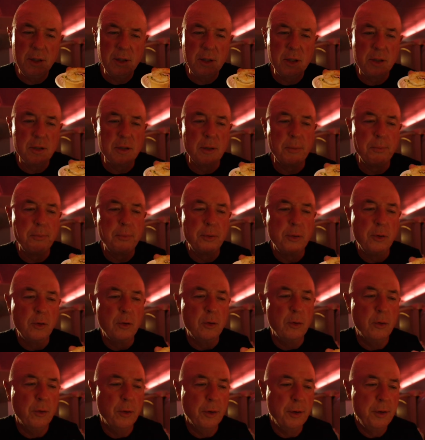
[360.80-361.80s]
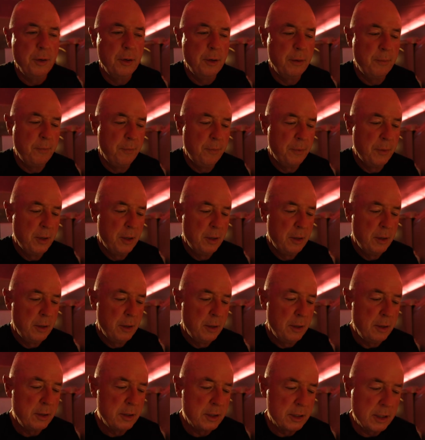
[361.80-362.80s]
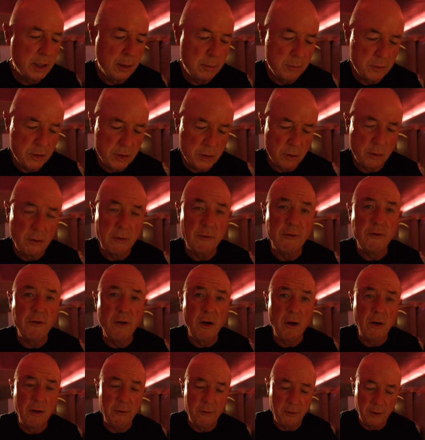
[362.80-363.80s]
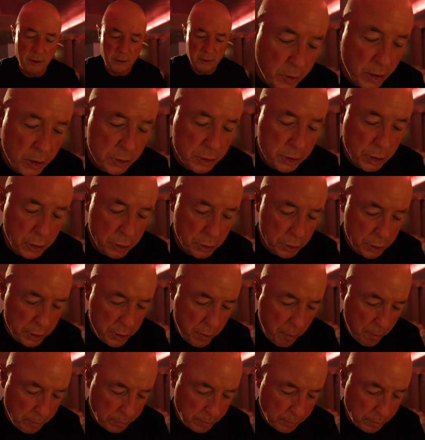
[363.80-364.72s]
This is a prawn and some sort of vol-au-vent. It's good.